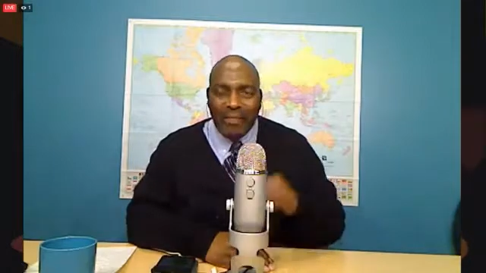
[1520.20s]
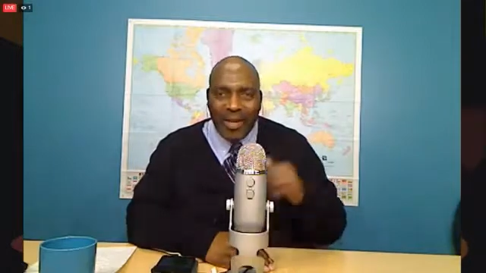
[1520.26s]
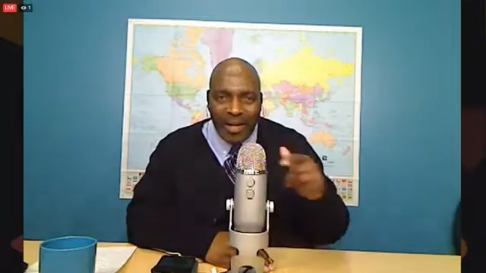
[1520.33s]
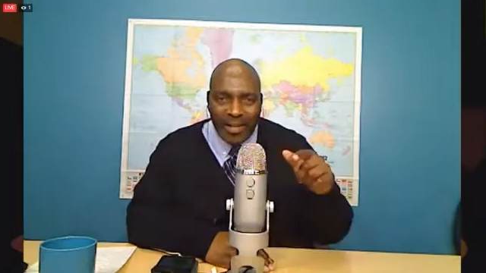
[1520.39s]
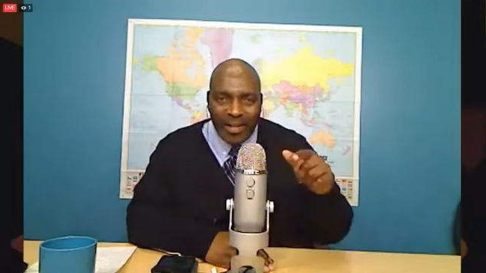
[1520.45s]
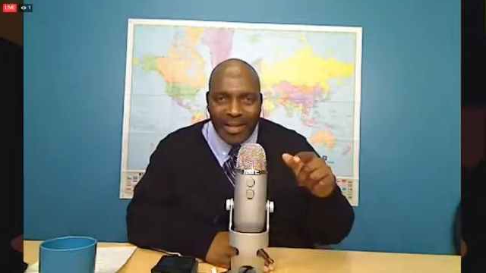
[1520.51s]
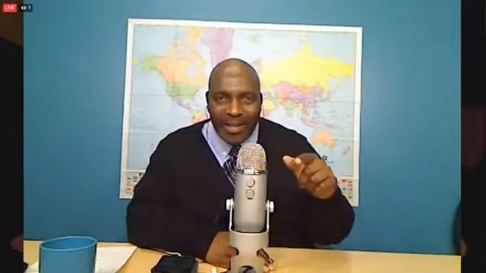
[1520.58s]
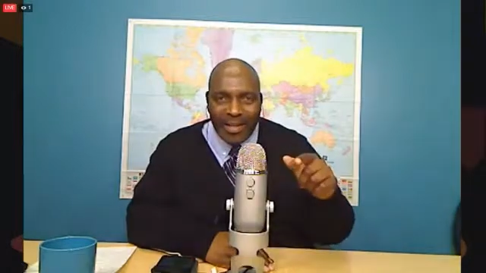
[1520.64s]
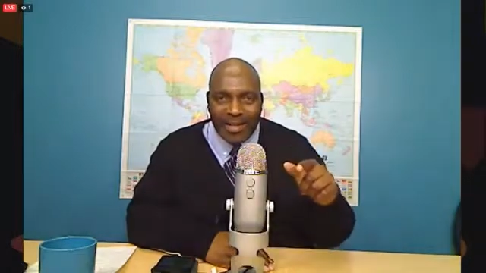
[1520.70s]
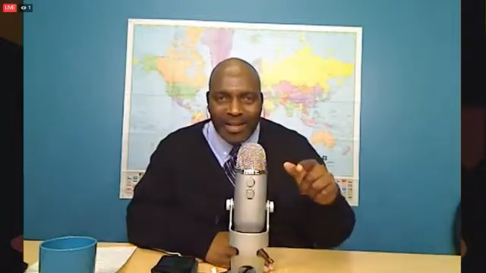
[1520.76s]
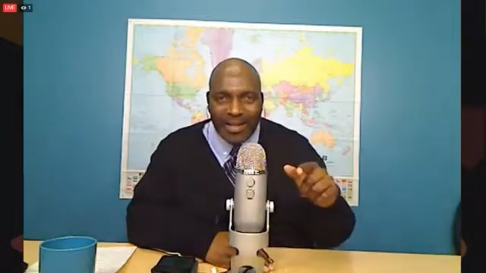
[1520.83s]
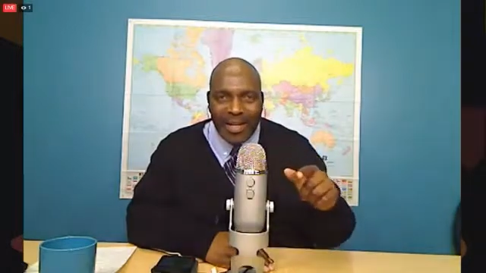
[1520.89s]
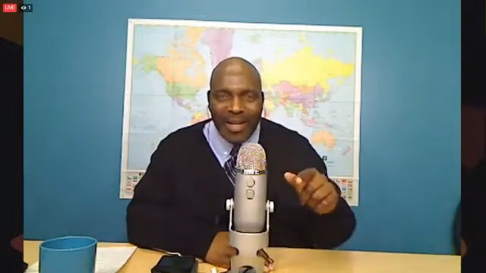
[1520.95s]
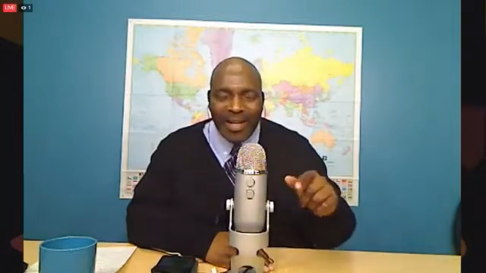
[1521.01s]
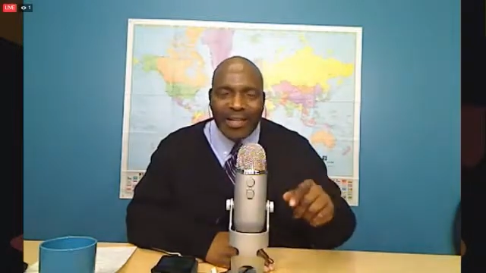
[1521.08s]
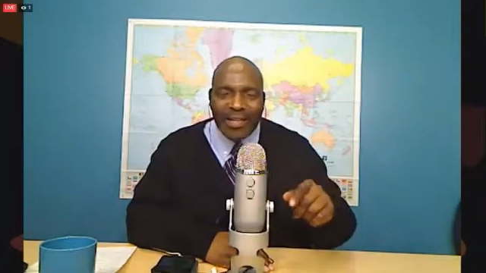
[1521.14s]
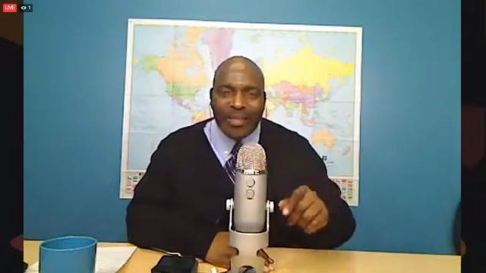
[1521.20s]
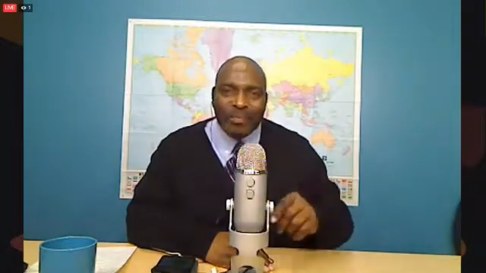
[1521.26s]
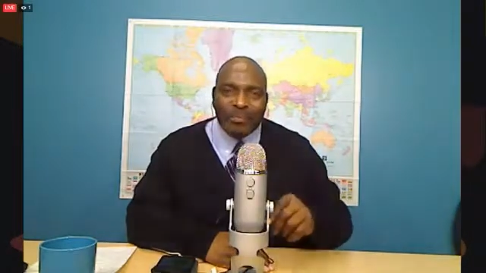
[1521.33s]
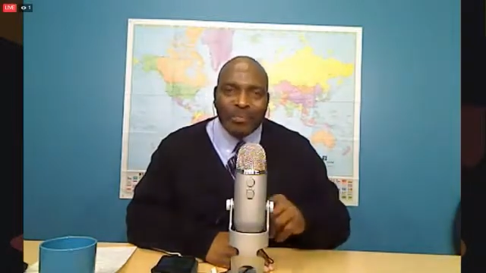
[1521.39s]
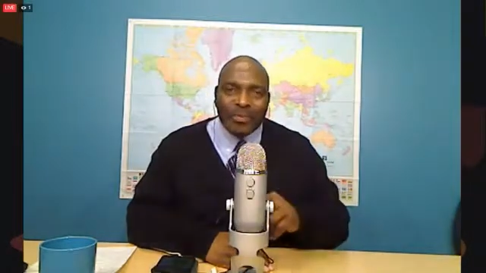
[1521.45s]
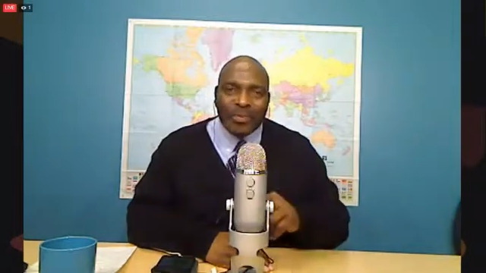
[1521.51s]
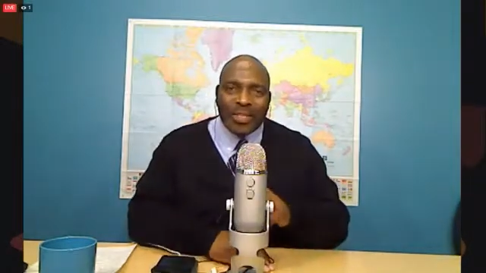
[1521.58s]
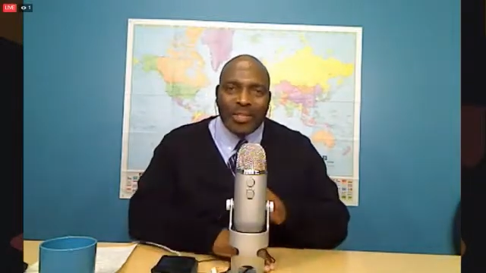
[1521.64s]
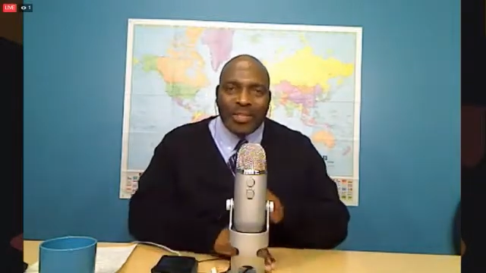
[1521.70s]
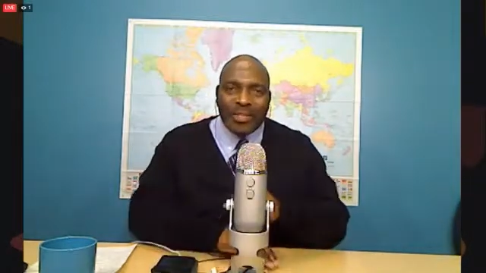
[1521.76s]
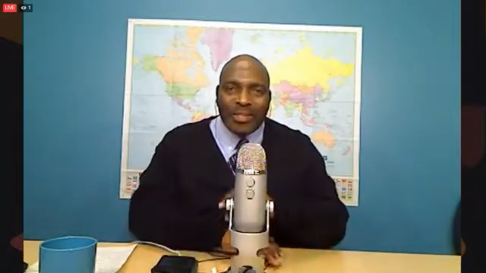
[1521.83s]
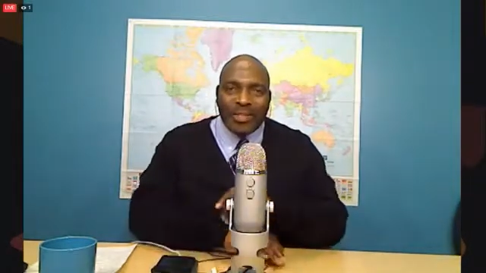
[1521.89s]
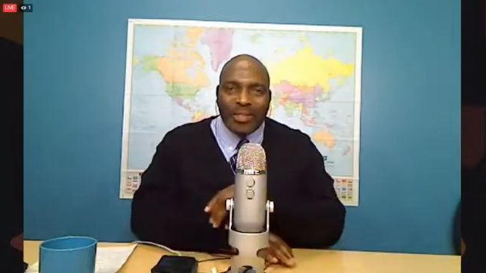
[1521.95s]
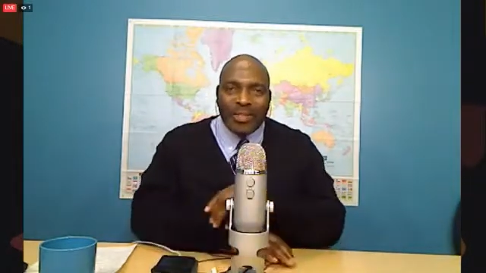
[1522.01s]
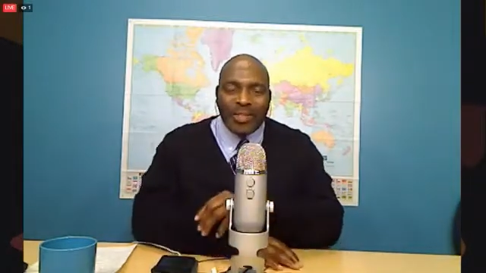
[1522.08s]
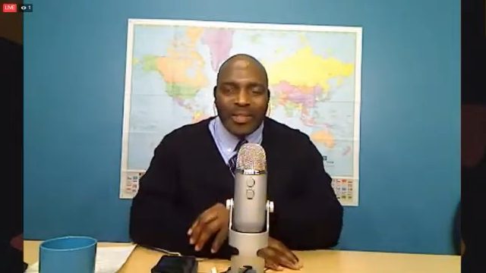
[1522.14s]
Fire that guy,
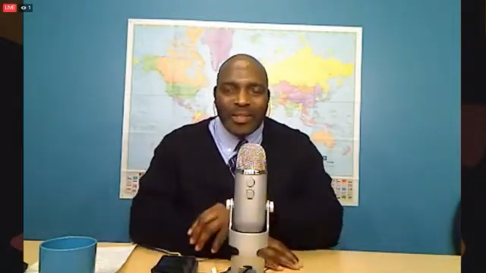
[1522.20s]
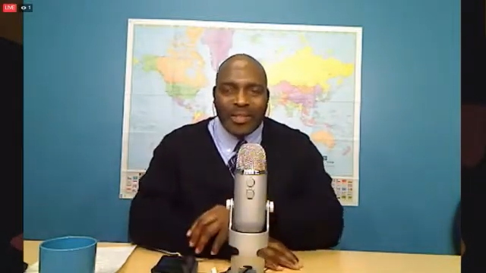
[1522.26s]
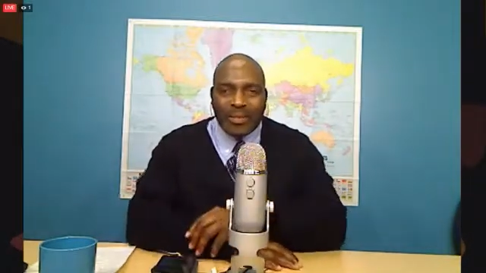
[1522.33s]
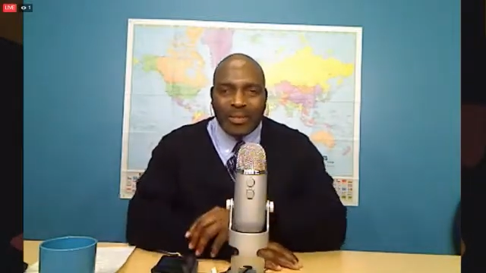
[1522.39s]
and